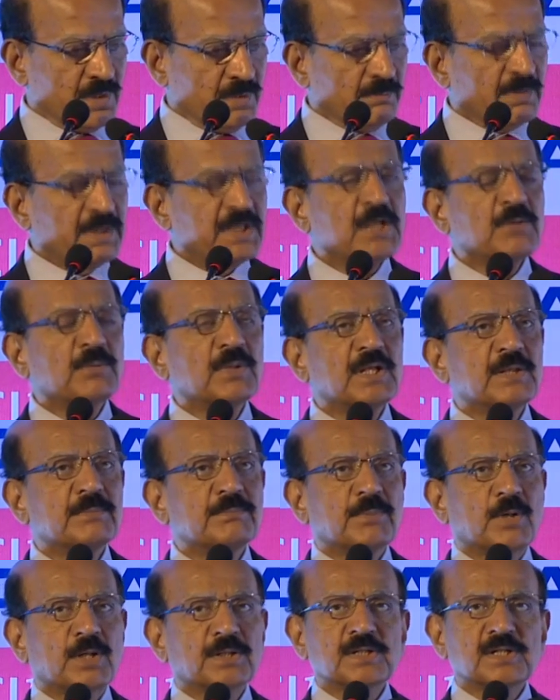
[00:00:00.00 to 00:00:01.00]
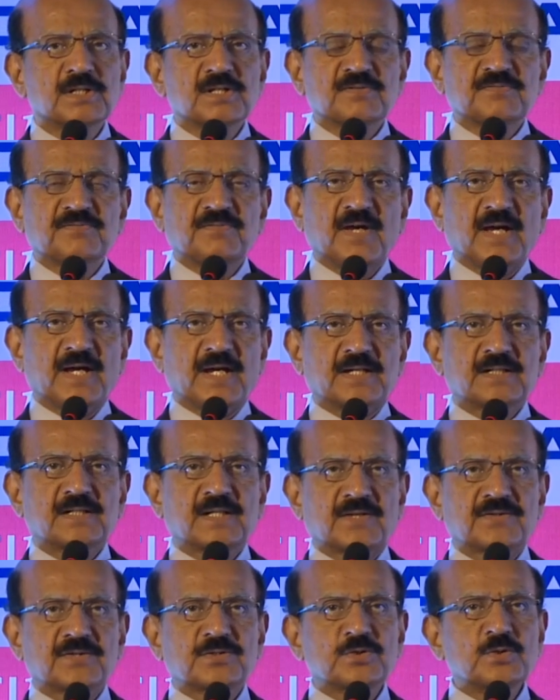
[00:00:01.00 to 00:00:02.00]
But equally important is the fact,
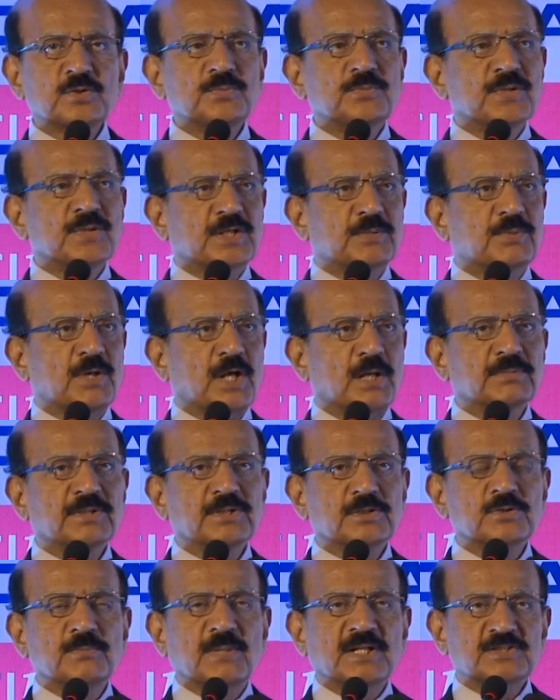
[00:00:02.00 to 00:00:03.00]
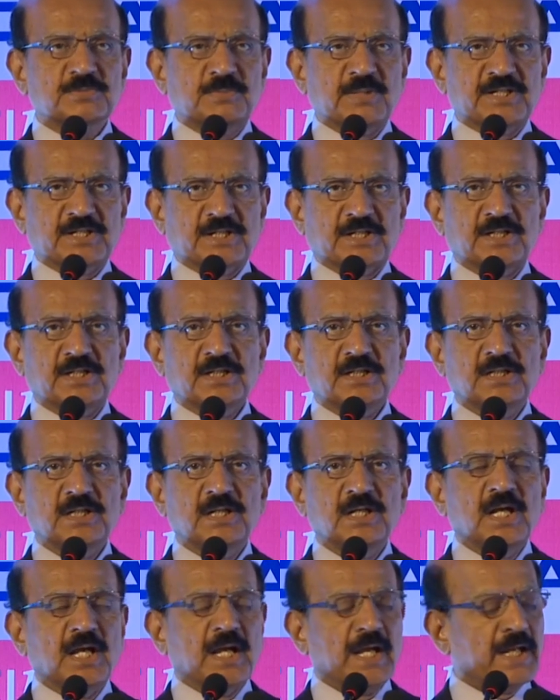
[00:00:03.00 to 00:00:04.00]
as a group, we could probably do much better.
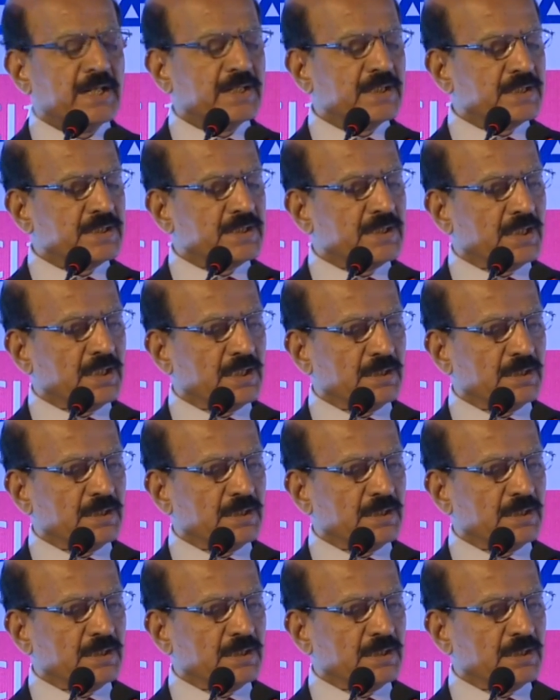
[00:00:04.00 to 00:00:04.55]
And